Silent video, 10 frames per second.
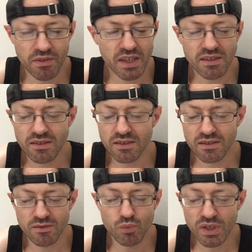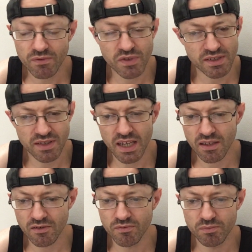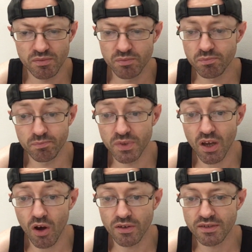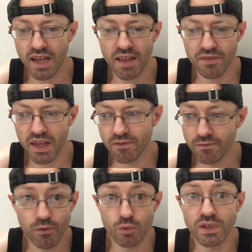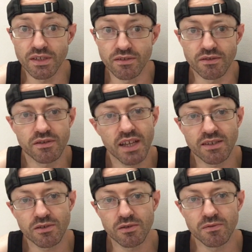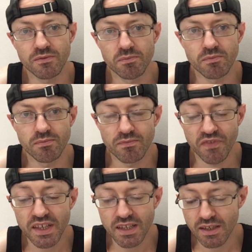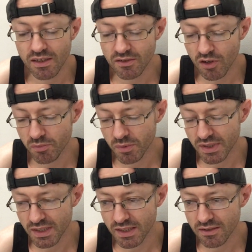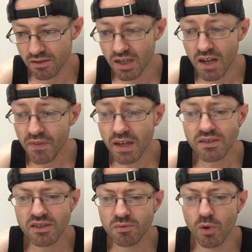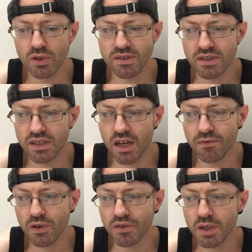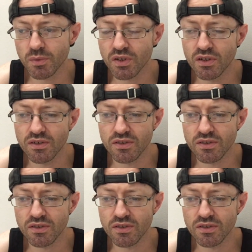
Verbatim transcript: things just written for the sake of because and then for reasons. That sort of thinking, and it drove me a bit nuts. So that's the smallest thing. I felt the episode